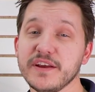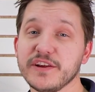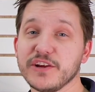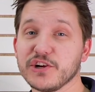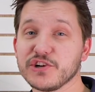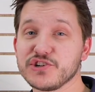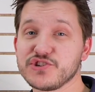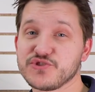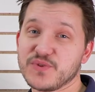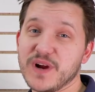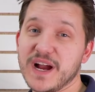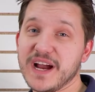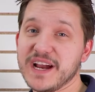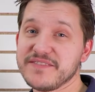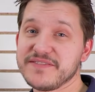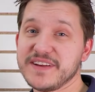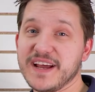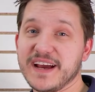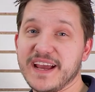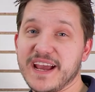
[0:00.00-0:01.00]
your
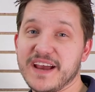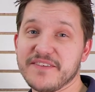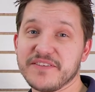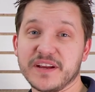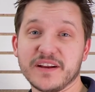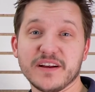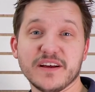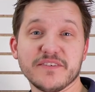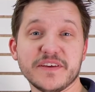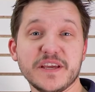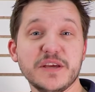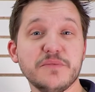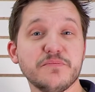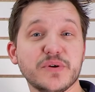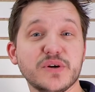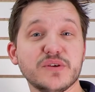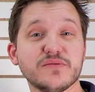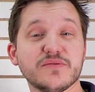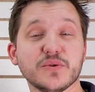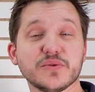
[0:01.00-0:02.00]
drive not having enough
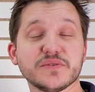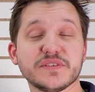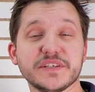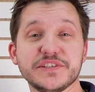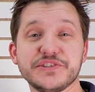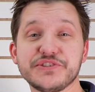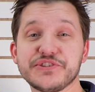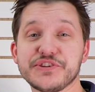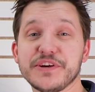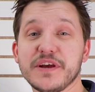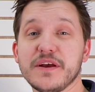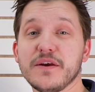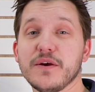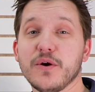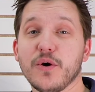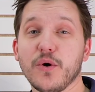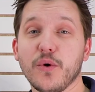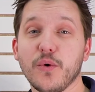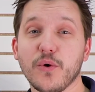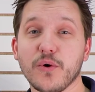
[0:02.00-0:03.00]
input voltage,
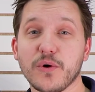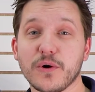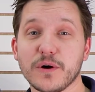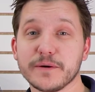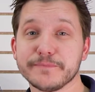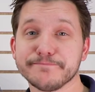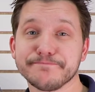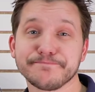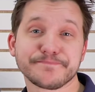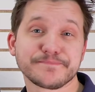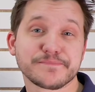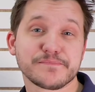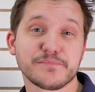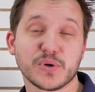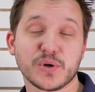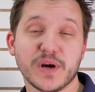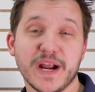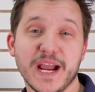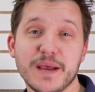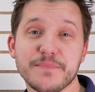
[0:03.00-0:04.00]
or
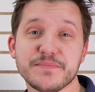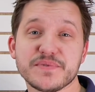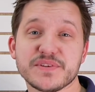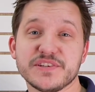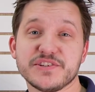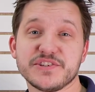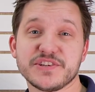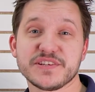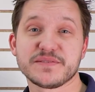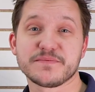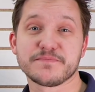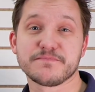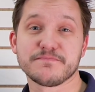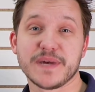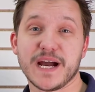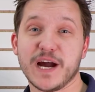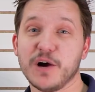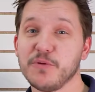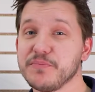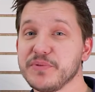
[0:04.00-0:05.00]
perhaps it's just
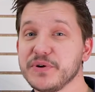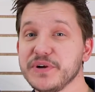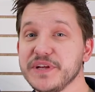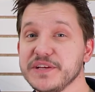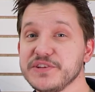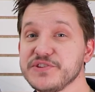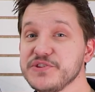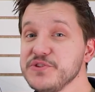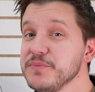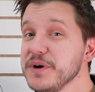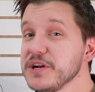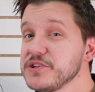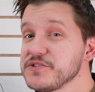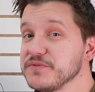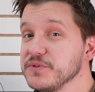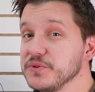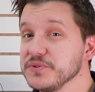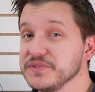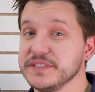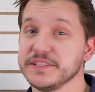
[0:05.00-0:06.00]
outputting too much
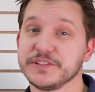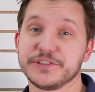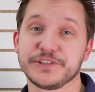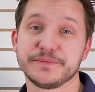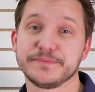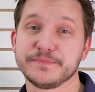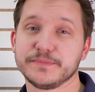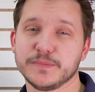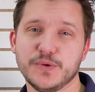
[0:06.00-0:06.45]
voltage.